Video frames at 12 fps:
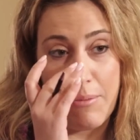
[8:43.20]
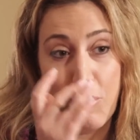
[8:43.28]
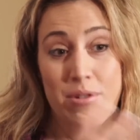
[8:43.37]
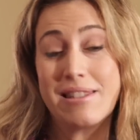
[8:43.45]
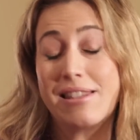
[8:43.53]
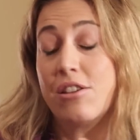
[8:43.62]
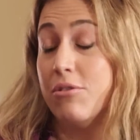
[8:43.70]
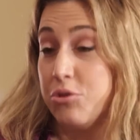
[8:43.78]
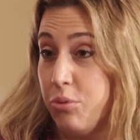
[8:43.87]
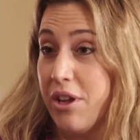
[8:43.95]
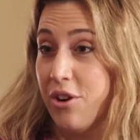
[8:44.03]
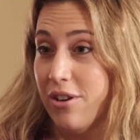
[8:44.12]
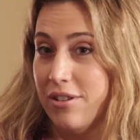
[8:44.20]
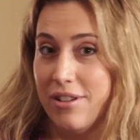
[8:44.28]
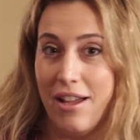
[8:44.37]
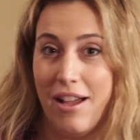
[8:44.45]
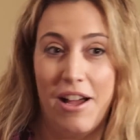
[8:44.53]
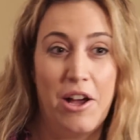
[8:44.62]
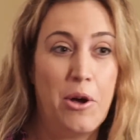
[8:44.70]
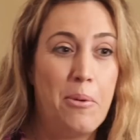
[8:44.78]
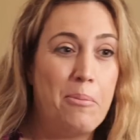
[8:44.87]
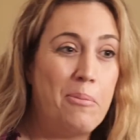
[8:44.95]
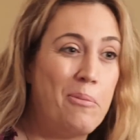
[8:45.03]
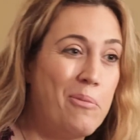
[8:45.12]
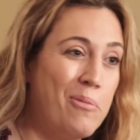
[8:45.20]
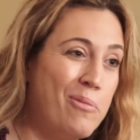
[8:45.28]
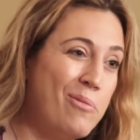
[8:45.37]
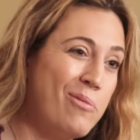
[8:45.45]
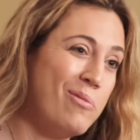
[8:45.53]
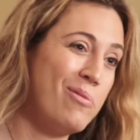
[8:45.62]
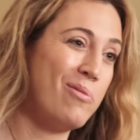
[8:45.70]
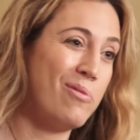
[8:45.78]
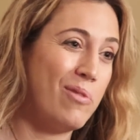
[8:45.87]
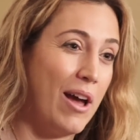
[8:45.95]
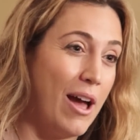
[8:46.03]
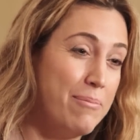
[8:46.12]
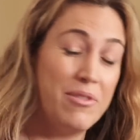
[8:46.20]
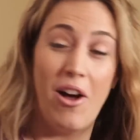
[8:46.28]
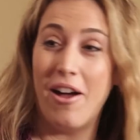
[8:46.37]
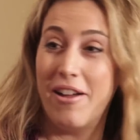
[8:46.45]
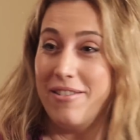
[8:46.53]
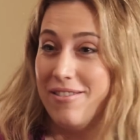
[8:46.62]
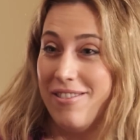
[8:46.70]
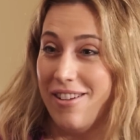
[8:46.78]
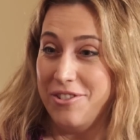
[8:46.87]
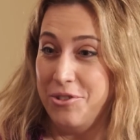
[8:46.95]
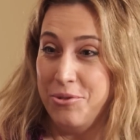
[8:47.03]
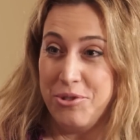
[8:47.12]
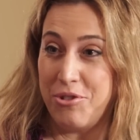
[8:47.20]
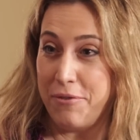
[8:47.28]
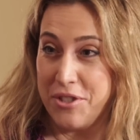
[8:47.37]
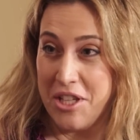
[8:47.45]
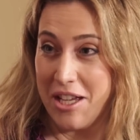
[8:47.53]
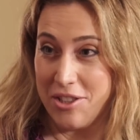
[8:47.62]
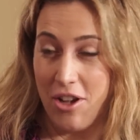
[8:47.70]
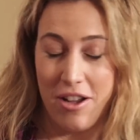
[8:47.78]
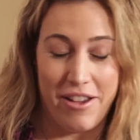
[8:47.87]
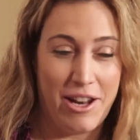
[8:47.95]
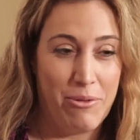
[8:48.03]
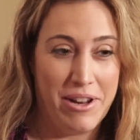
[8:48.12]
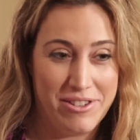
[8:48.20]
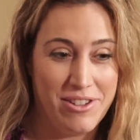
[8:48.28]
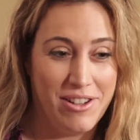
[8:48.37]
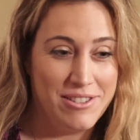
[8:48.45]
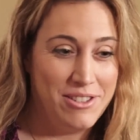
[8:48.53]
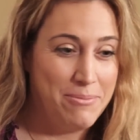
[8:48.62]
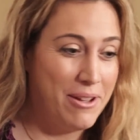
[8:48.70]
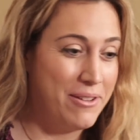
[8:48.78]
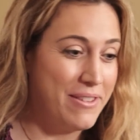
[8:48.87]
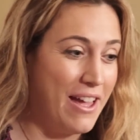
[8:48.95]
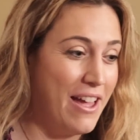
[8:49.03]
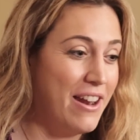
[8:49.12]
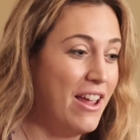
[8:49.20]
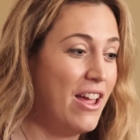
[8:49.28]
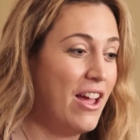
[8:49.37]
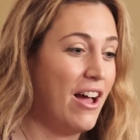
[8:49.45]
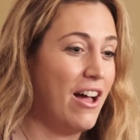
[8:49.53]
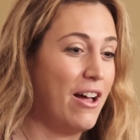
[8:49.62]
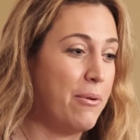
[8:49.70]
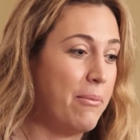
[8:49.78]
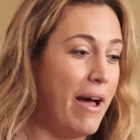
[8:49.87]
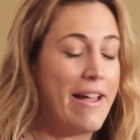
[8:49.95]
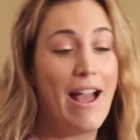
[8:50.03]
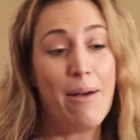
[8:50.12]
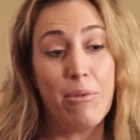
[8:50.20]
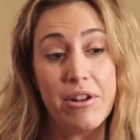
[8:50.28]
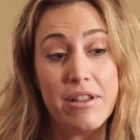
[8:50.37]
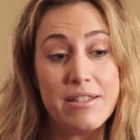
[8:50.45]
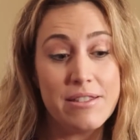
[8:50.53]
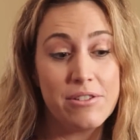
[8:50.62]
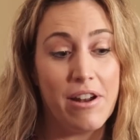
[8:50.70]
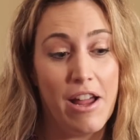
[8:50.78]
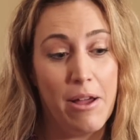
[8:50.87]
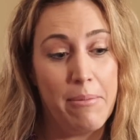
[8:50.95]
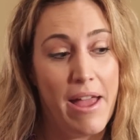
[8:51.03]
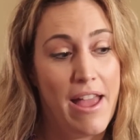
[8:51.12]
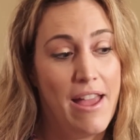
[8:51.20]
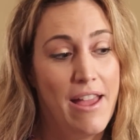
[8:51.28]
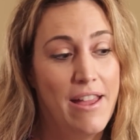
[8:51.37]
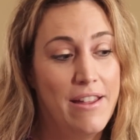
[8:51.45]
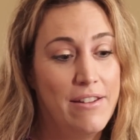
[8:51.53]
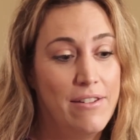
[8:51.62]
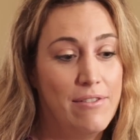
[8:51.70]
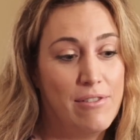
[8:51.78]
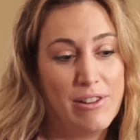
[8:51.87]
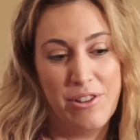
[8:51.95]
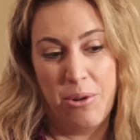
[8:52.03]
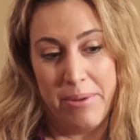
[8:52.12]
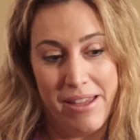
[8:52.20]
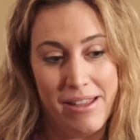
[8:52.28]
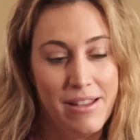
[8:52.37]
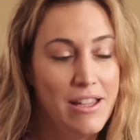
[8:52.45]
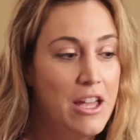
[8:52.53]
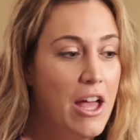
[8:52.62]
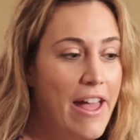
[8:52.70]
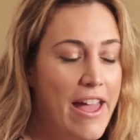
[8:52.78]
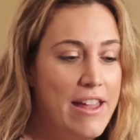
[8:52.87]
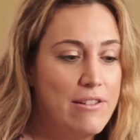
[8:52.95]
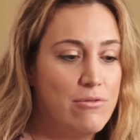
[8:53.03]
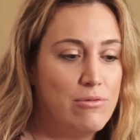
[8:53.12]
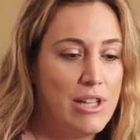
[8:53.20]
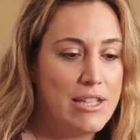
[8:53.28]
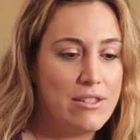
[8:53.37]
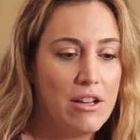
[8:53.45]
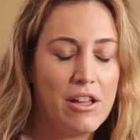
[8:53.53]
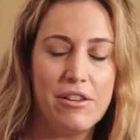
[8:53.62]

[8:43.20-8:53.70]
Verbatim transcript: I'm mostly on Twitter. Um, yeah. I'm not a user of mm-hmm. TikTok, mm-hmm. and I want to talk to you about that. Um, I am on Instagram and a little bit. And let's I, talk a